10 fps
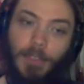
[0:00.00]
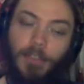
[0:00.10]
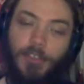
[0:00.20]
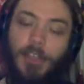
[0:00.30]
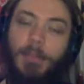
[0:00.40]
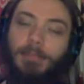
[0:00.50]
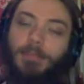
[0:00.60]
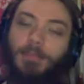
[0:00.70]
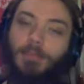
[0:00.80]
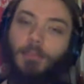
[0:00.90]
You see,
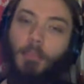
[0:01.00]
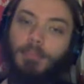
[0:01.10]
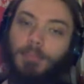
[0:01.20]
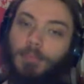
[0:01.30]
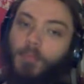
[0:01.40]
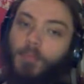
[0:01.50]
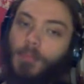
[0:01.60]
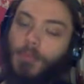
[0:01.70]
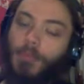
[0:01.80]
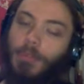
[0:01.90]

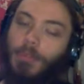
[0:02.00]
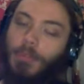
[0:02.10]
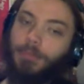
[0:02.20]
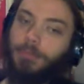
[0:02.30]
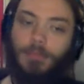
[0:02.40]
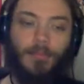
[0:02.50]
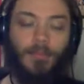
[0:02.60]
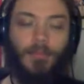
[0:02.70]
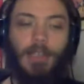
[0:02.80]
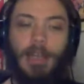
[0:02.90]

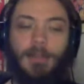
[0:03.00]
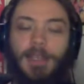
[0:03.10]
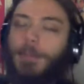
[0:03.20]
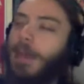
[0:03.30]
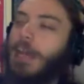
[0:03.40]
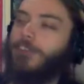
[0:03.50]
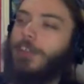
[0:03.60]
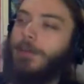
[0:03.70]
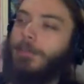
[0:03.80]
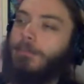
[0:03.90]
I am kit
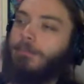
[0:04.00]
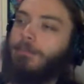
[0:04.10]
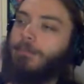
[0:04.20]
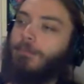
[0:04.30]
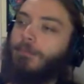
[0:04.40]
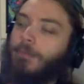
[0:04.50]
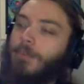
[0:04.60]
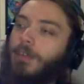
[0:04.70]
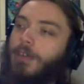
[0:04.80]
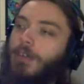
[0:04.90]
bashing
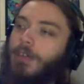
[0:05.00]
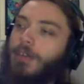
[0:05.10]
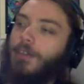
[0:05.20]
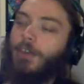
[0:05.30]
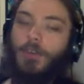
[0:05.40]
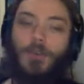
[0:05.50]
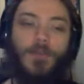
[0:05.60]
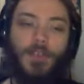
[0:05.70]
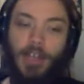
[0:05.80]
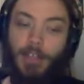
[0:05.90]
the
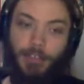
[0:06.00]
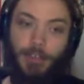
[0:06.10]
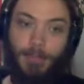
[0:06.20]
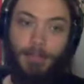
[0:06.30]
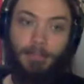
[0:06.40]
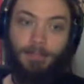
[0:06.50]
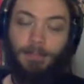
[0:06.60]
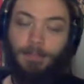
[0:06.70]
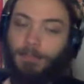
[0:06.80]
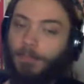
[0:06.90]
Goof Custom
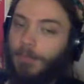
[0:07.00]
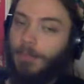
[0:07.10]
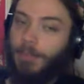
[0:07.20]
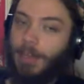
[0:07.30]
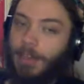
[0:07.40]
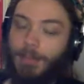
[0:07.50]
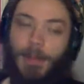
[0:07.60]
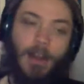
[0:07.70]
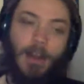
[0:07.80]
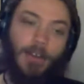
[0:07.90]
and
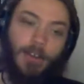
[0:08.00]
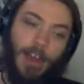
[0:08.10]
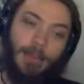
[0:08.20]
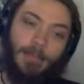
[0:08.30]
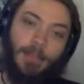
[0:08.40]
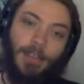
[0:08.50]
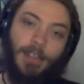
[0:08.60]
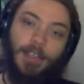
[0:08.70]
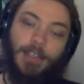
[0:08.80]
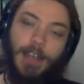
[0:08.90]
the Marasai.
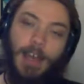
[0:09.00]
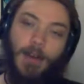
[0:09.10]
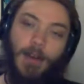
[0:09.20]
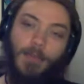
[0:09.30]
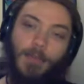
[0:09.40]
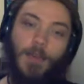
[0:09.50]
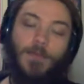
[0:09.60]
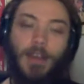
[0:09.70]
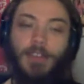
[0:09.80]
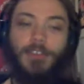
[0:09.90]
Now, the
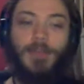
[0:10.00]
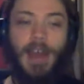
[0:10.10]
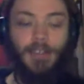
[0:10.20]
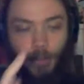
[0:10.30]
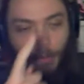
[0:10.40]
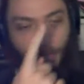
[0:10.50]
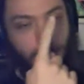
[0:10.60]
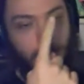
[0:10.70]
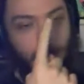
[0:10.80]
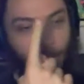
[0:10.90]
Goof Custom has a little female